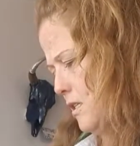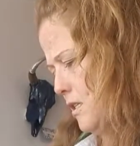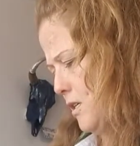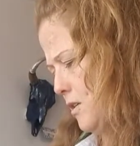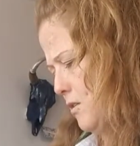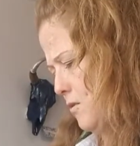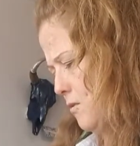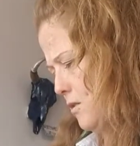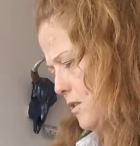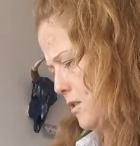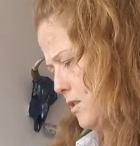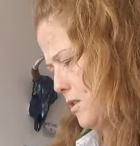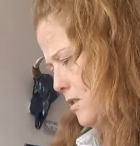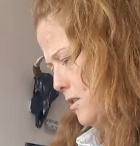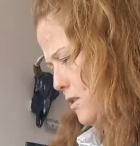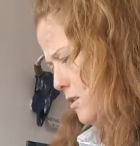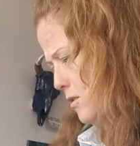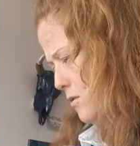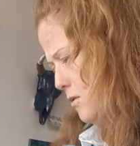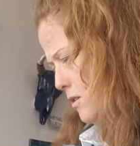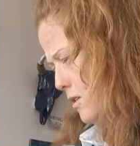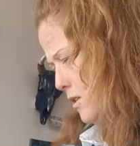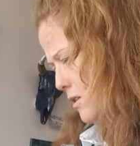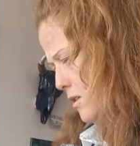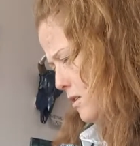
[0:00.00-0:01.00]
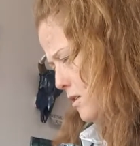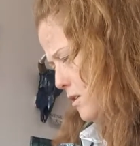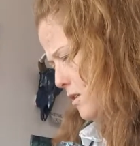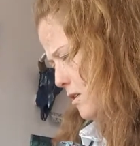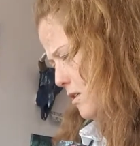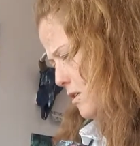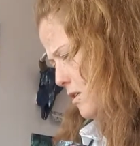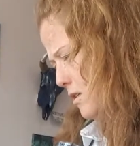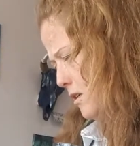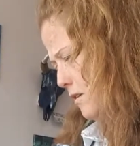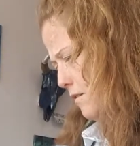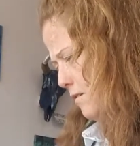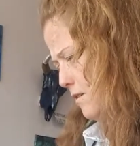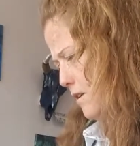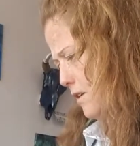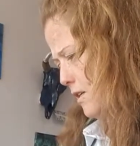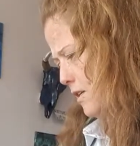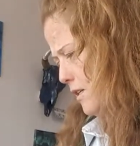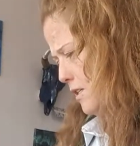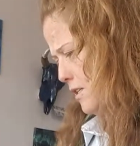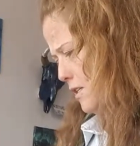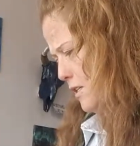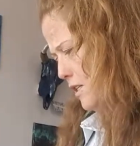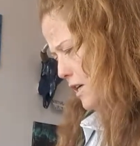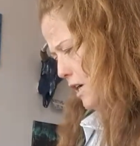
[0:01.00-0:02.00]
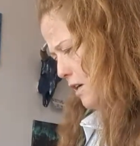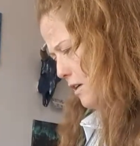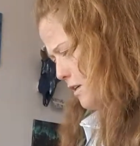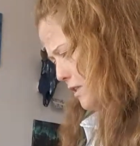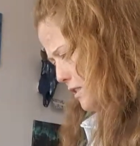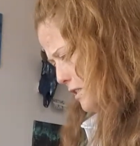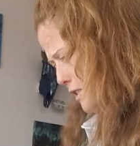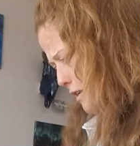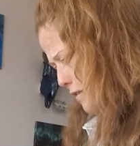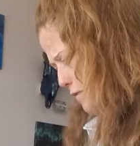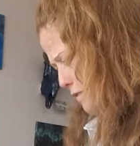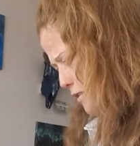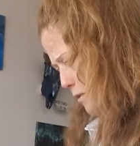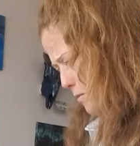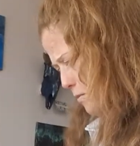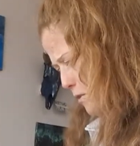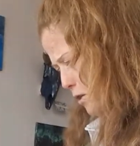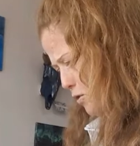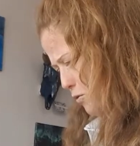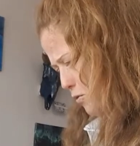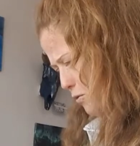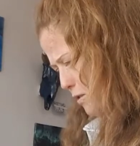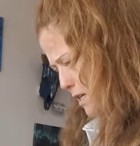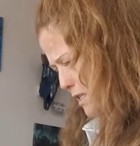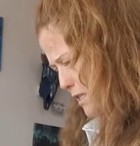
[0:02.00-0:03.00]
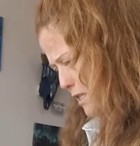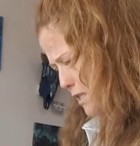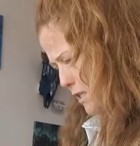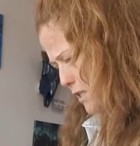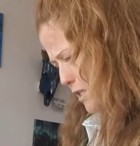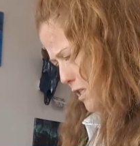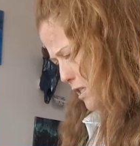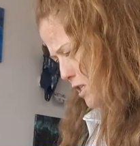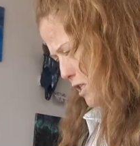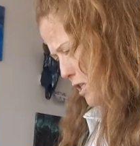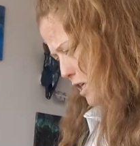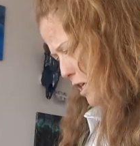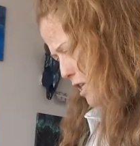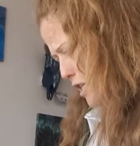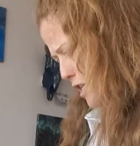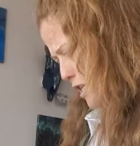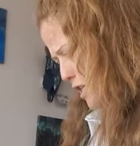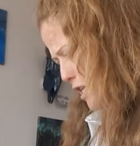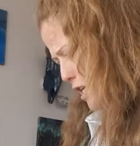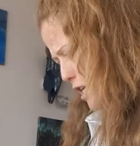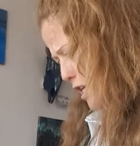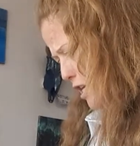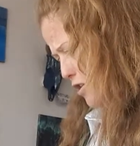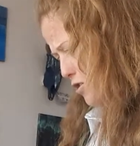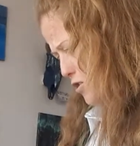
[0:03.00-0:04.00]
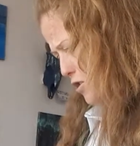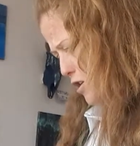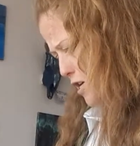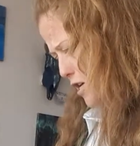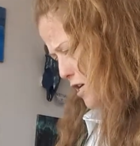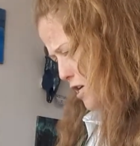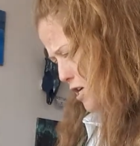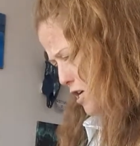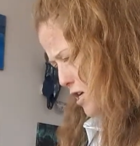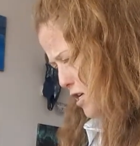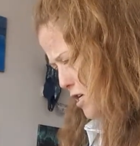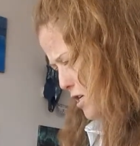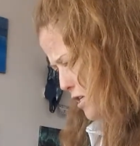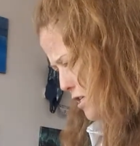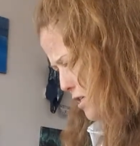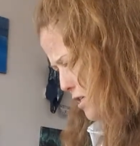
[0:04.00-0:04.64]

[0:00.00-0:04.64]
You can do it. Oh god, it's stuck because I have so much resin stuck in the hairdryer.